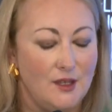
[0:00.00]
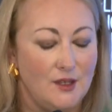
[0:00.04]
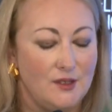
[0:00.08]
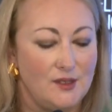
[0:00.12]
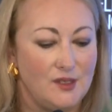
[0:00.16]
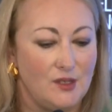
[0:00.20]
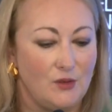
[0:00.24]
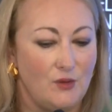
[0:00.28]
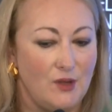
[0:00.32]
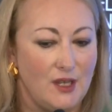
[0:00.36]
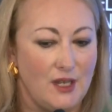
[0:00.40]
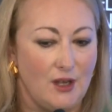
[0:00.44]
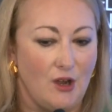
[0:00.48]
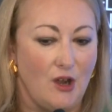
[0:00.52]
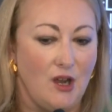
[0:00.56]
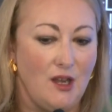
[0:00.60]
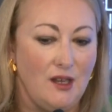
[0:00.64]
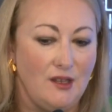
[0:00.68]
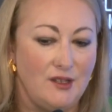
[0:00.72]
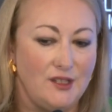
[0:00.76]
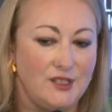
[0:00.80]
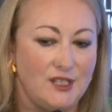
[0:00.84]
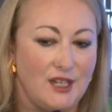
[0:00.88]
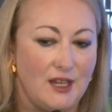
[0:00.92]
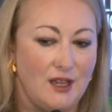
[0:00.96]
So in
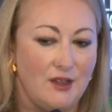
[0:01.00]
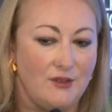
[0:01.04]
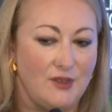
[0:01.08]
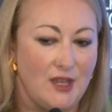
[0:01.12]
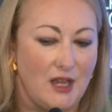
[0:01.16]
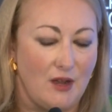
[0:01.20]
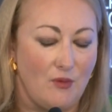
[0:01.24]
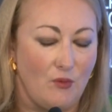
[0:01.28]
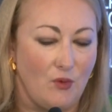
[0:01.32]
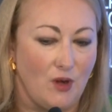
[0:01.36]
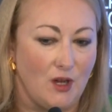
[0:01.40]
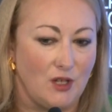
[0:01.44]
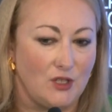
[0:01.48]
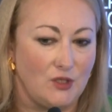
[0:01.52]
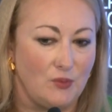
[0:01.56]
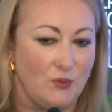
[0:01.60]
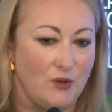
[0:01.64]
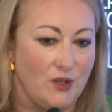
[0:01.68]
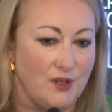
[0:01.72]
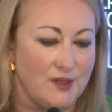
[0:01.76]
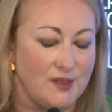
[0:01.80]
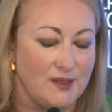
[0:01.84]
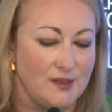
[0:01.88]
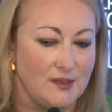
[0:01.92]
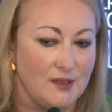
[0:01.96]
Ireland, how that worked
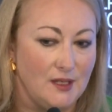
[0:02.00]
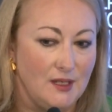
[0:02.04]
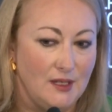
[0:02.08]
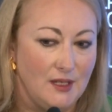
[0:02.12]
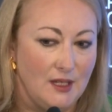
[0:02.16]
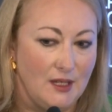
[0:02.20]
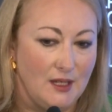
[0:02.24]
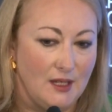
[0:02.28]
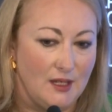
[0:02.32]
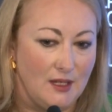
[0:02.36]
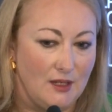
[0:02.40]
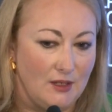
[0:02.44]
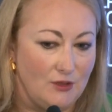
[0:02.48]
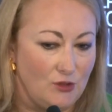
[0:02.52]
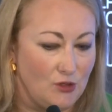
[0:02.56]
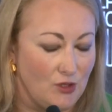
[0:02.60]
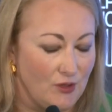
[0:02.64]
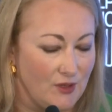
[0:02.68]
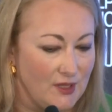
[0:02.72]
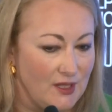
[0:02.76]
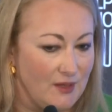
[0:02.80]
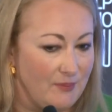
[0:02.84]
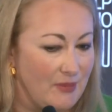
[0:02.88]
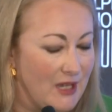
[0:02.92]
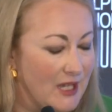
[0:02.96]
was,
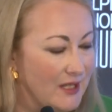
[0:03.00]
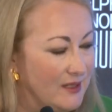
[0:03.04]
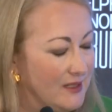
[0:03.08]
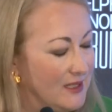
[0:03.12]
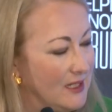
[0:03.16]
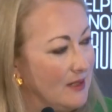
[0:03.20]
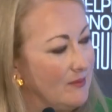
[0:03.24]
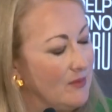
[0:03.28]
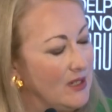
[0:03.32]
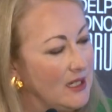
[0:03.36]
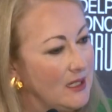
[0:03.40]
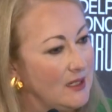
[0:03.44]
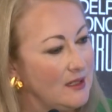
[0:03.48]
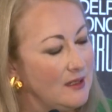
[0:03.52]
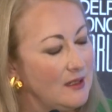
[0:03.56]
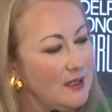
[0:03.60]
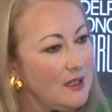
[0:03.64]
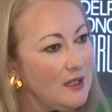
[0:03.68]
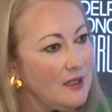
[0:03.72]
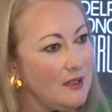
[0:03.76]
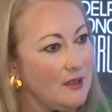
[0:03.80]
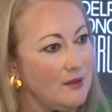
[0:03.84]
during the pandemic,